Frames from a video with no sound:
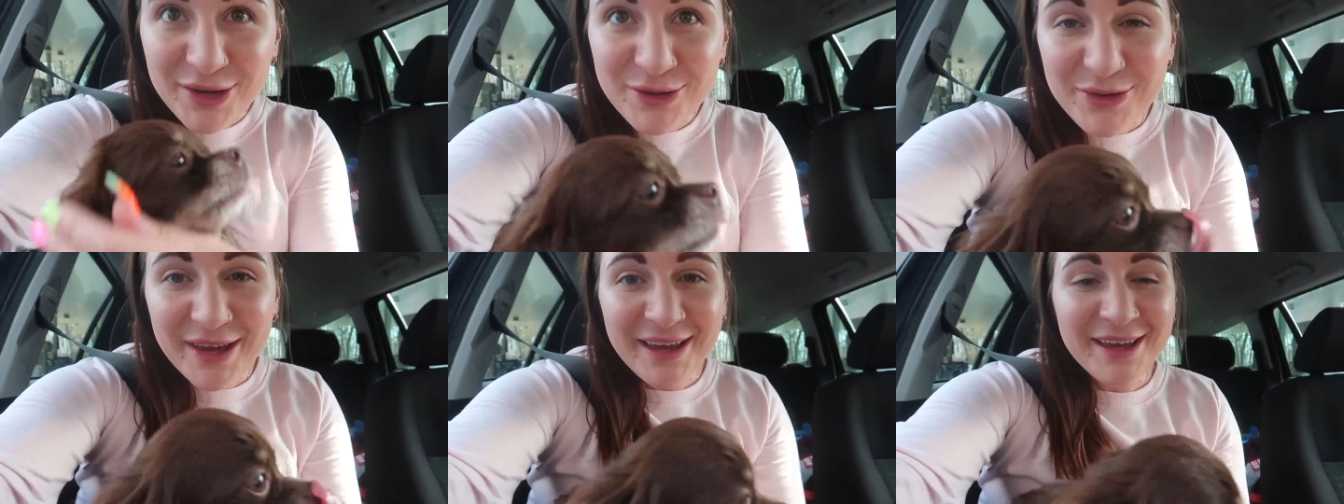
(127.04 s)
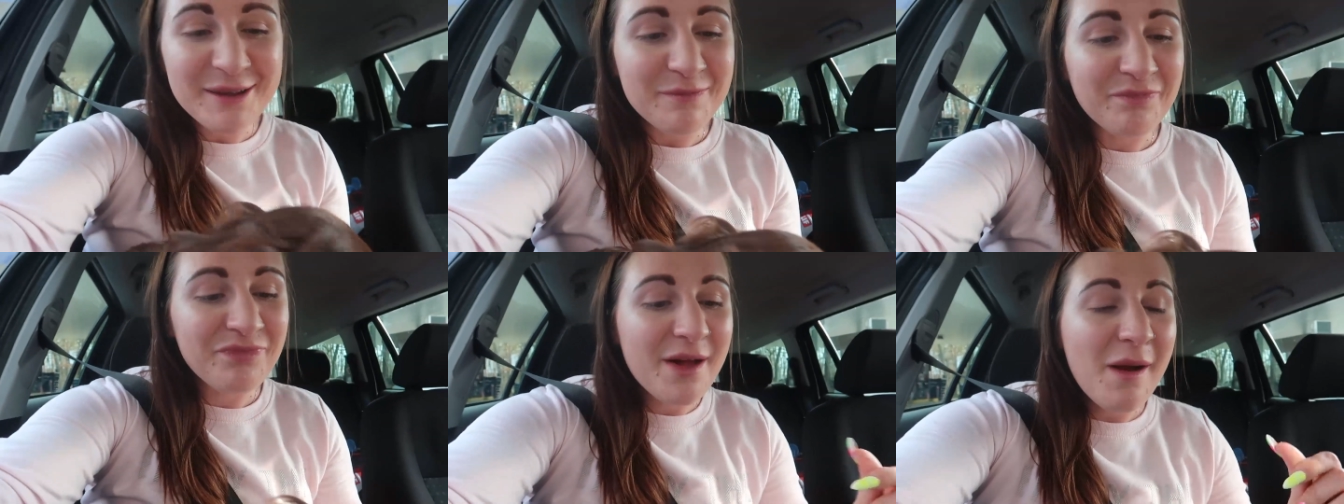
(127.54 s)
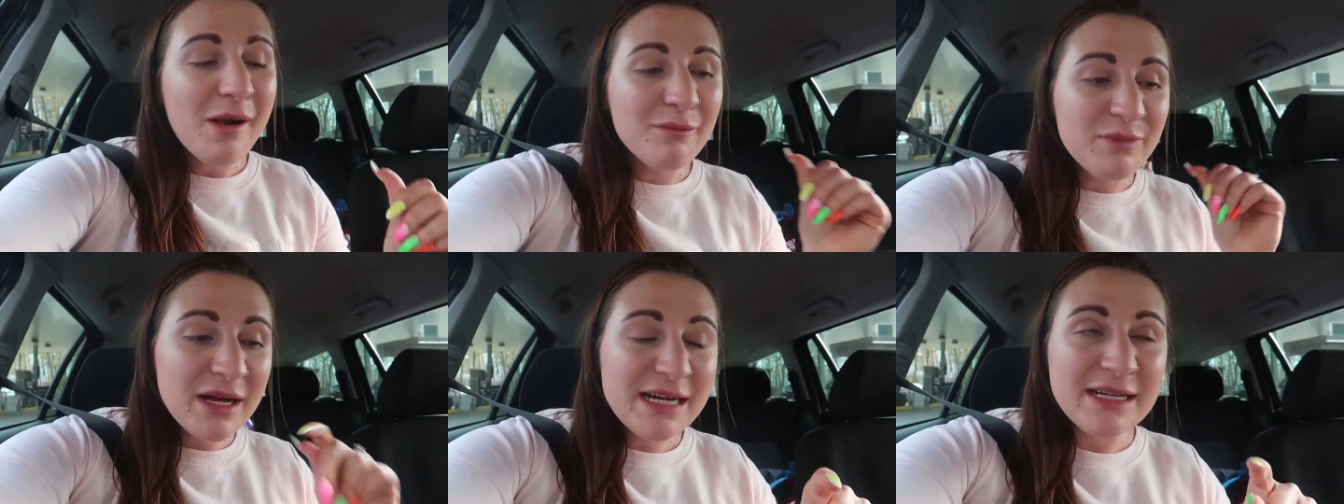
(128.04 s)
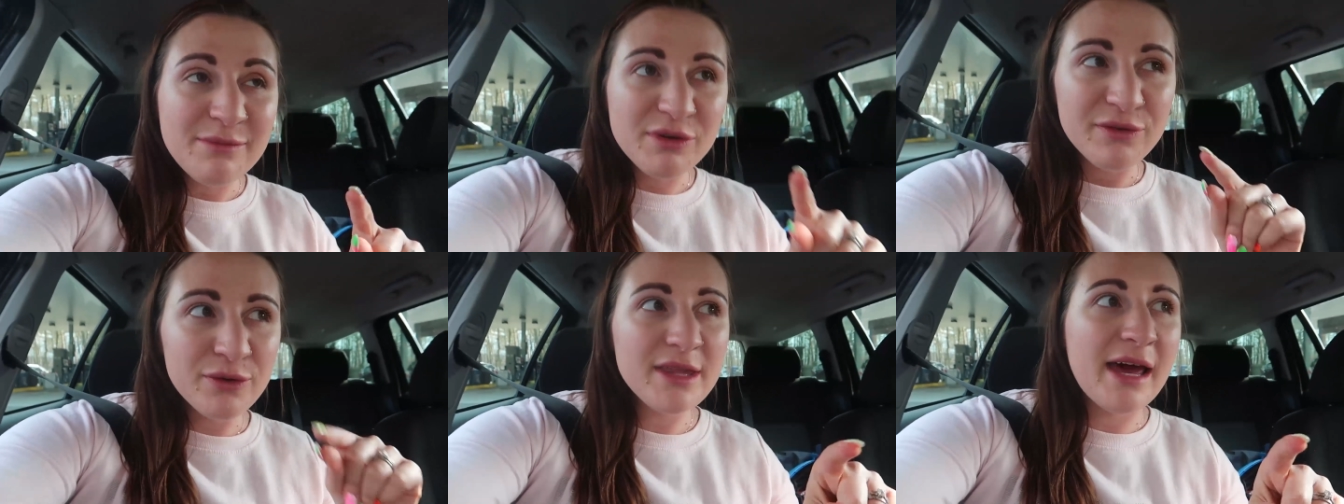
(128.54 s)
It's okay. But
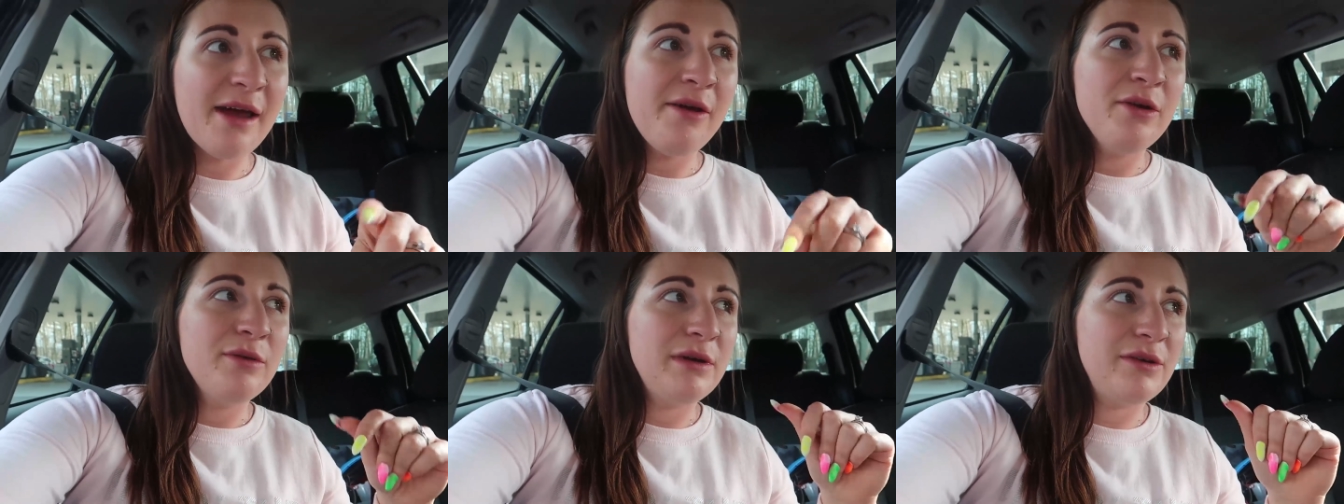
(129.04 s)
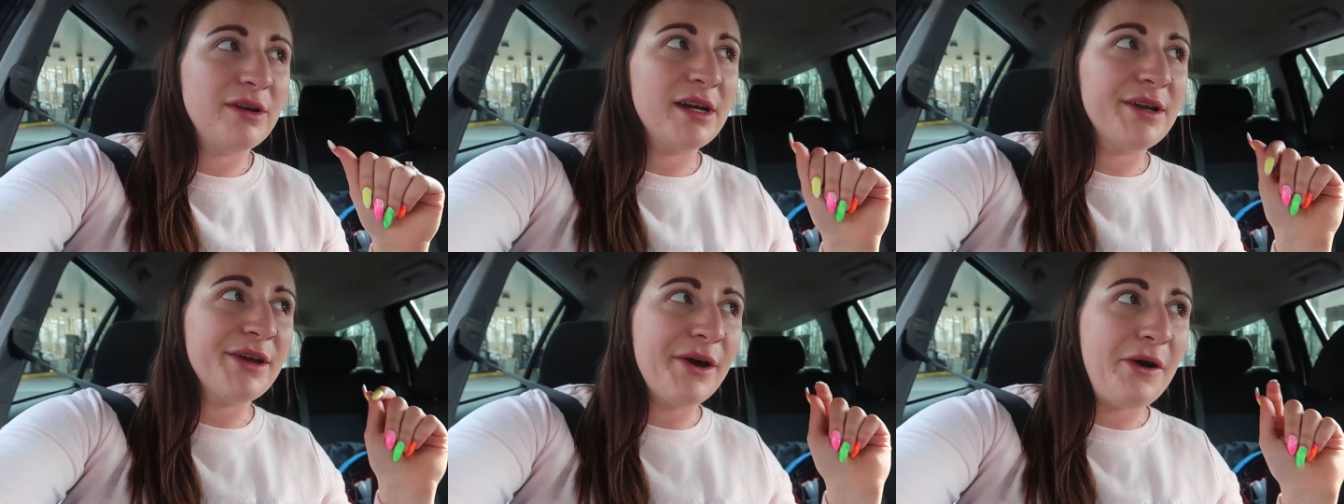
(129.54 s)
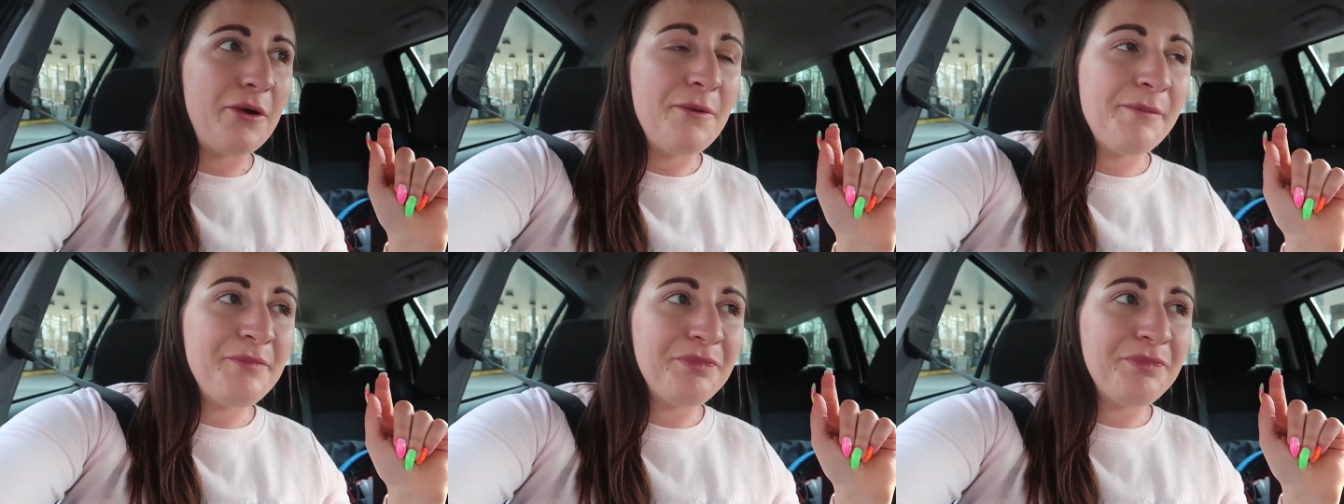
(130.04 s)
before that, we were gonna go